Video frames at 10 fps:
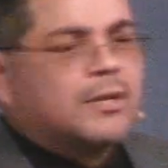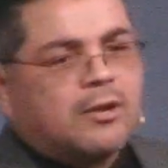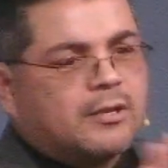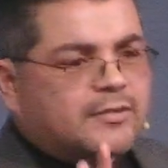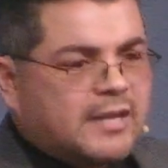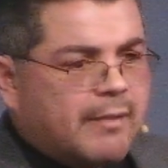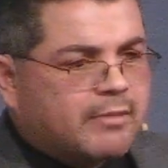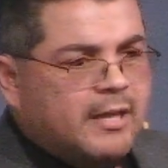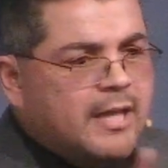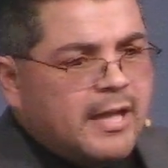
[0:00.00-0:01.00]
music on the
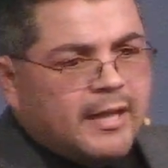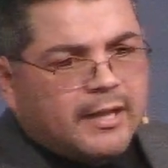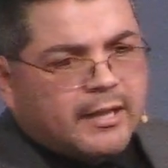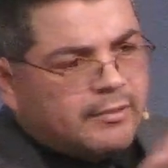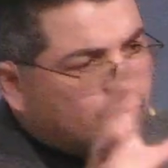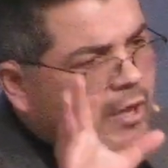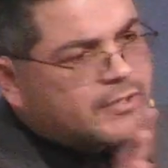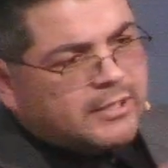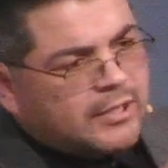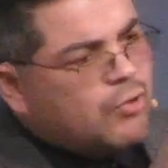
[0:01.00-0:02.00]
Sabbath, uh, uh,
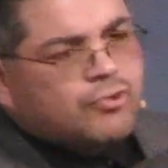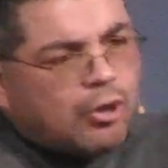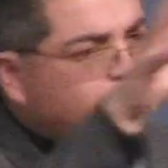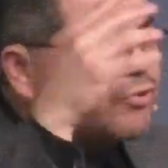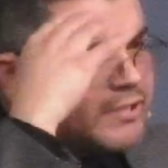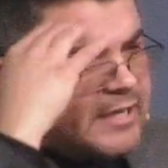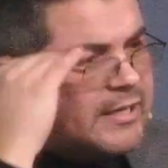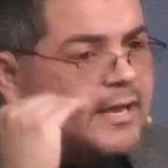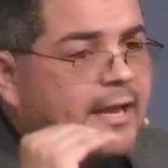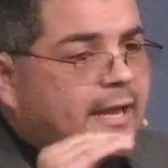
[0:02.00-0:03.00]
watching the news, all those
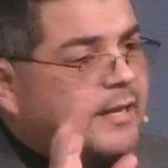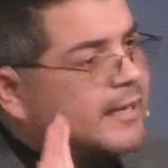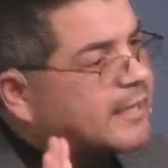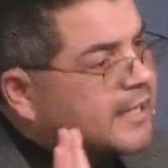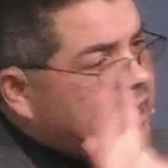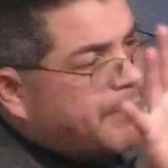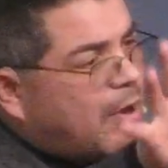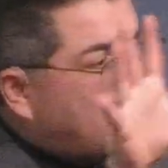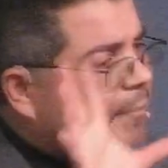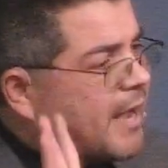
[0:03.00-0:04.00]
things that, eh, that
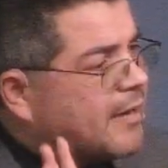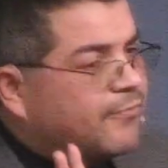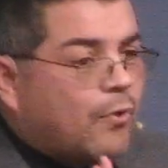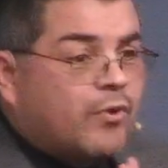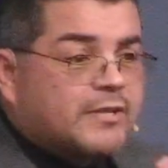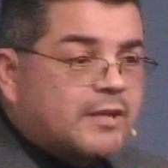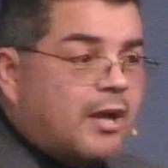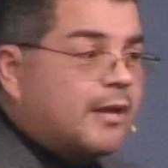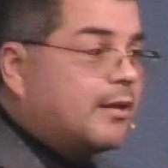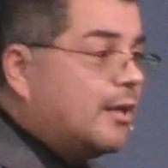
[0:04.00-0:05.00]
keep our mind
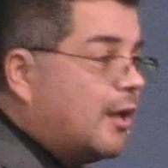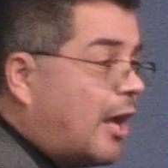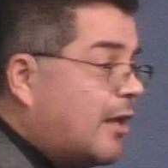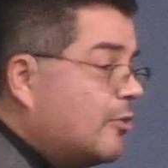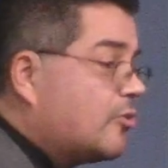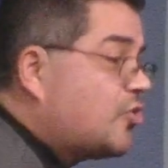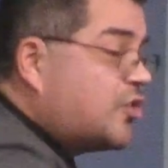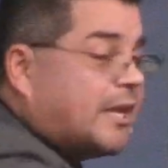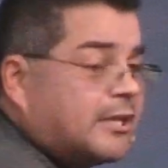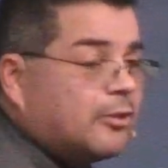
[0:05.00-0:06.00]
focused on,
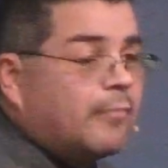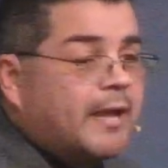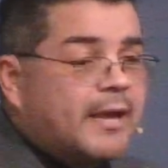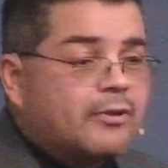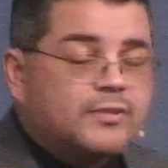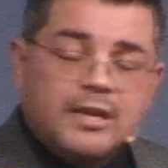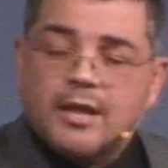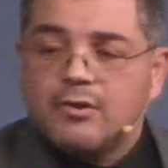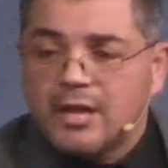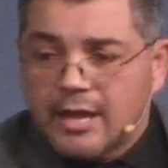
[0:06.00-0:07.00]
on secular
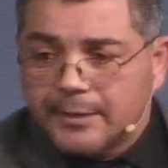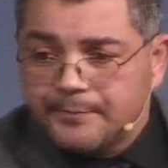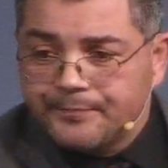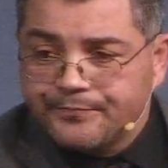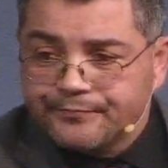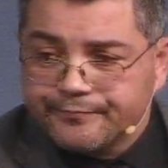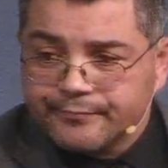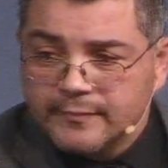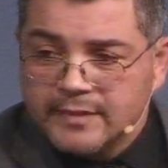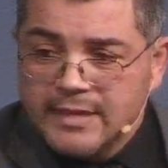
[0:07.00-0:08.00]
matters and not on God.
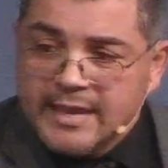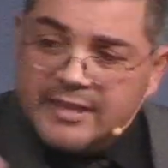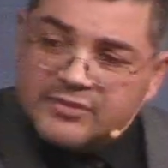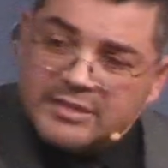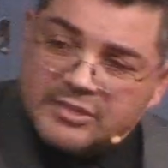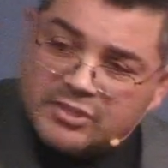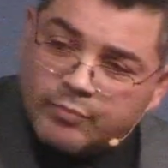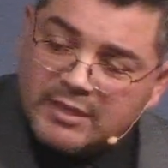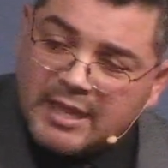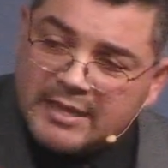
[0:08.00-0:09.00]
And see,
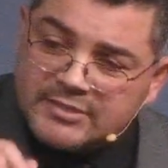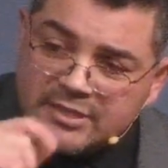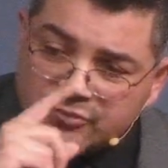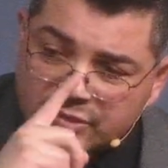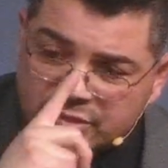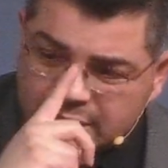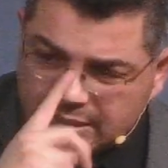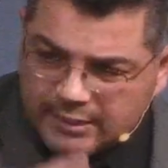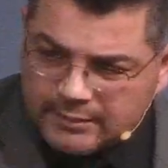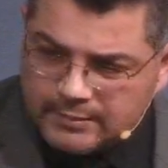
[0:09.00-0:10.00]
this is what God is
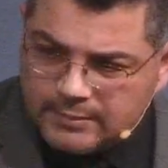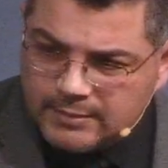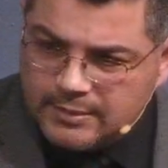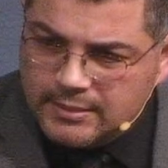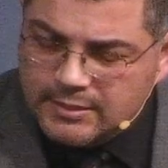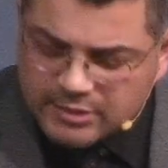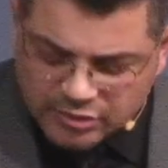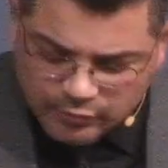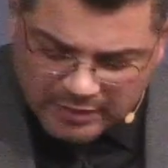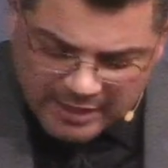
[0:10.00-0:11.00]
interested in.
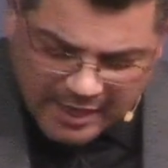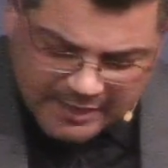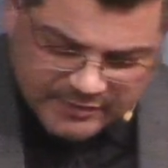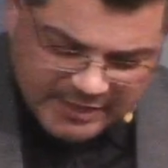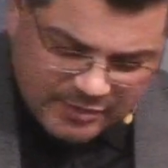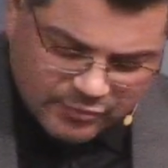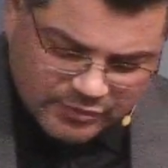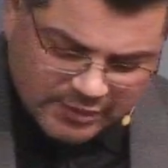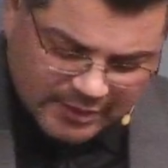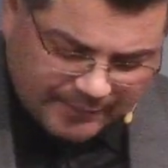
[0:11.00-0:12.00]
This is what God is
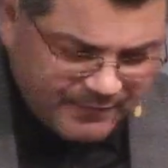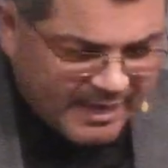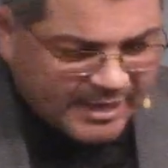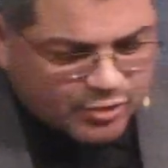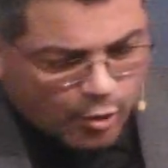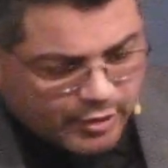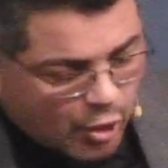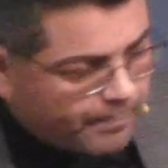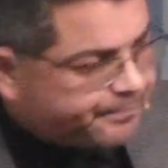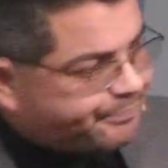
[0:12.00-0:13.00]
interested in. And
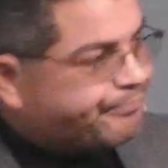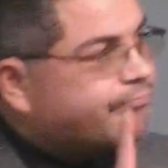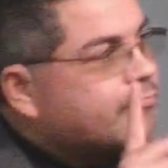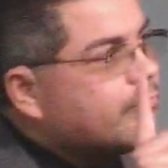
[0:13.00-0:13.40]
so, you know,